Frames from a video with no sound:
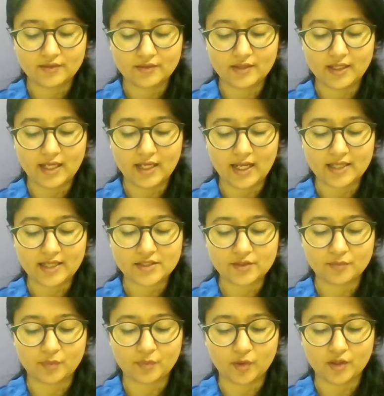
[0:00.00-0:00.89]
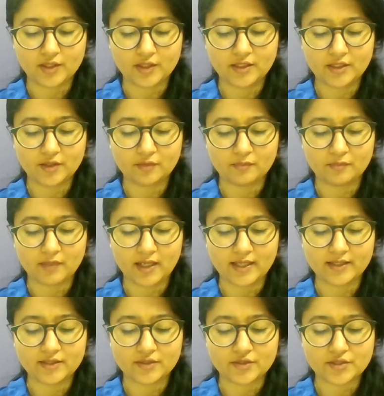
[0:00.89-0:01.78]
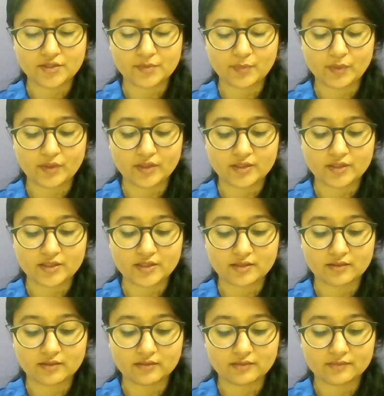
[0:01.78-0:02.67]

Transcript: Relax your body, your mind, your spirit.